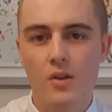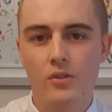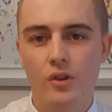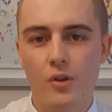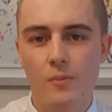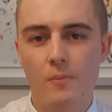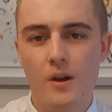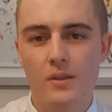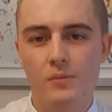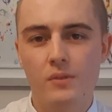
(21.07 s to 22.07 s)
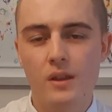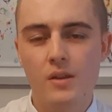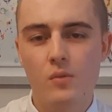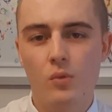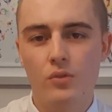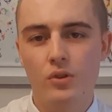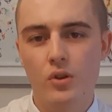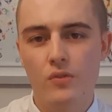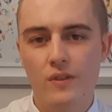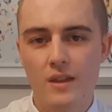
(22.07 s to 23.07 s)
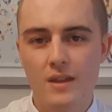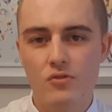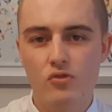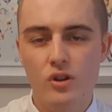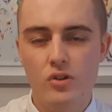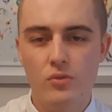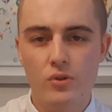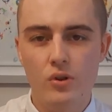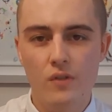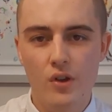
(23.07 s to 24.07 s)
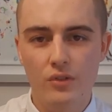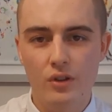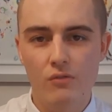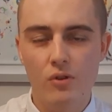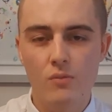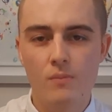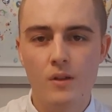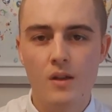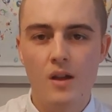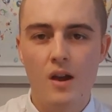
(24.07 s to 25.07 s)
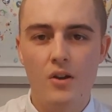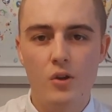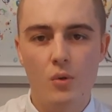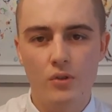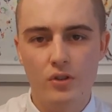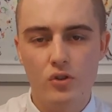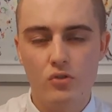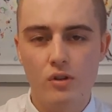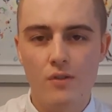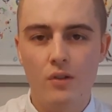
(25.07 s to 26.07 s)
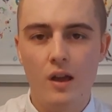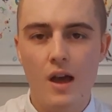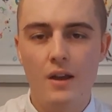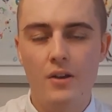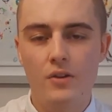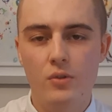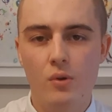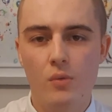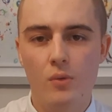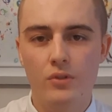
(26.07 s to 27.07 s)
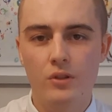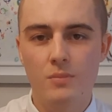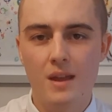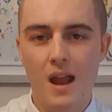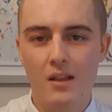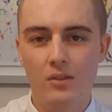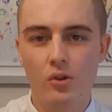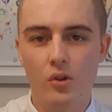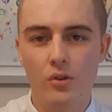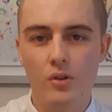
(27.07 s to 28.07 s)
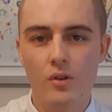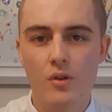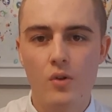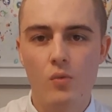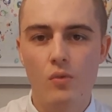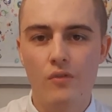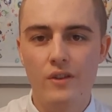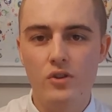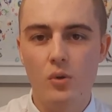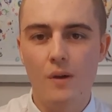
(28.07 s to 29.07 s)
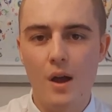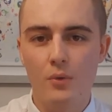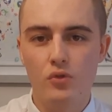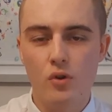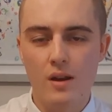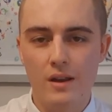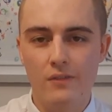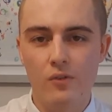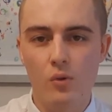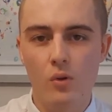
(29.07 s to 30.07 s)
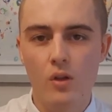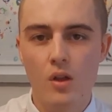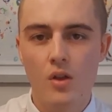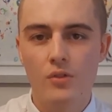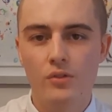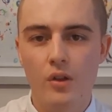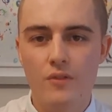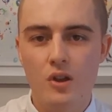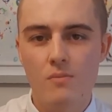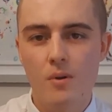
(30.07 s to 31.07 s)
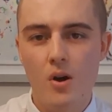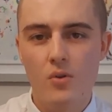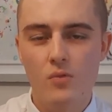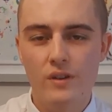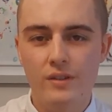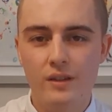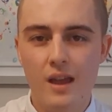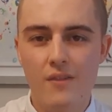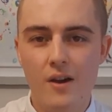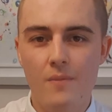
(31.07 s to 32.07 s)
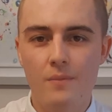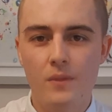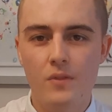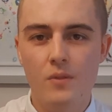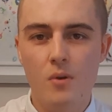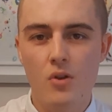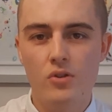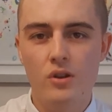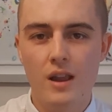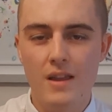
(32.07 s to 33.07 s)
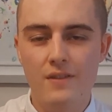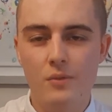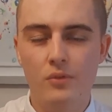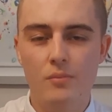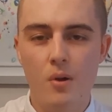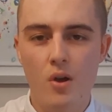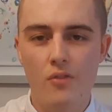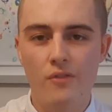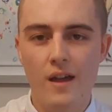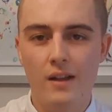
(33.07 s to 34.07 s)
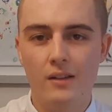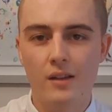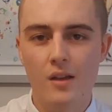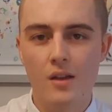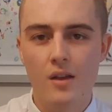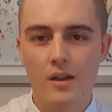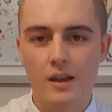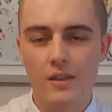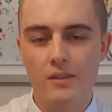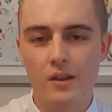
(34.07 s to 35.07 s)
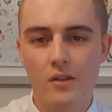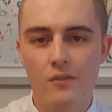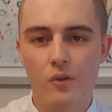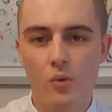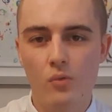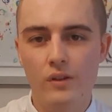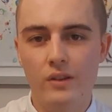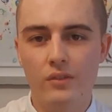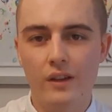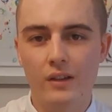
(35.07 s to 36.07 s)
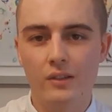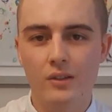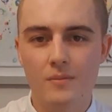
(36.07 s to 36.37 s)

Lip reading: So I didn't want to do the traditional university route. I knew I wanted to travel and I knew I wanted to be hands-on with the job that I was training for. So if you combine all these together, the Merchant Navy was the perfect candidate for all these things.